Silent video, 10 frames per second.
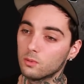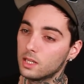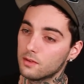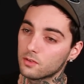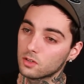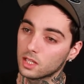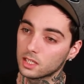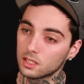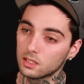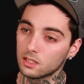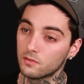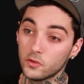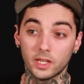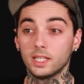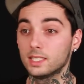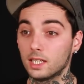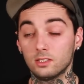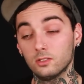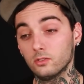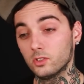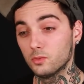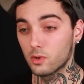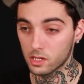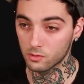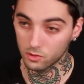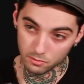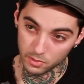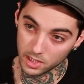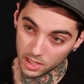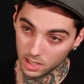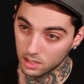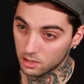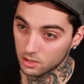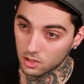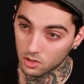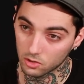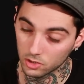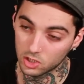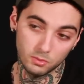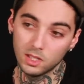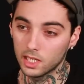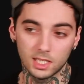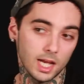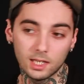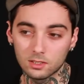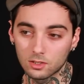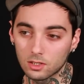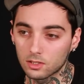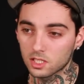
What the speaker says: whenever like if you had any tattoos, you probably wouldn't be, you know, you can be like an actor or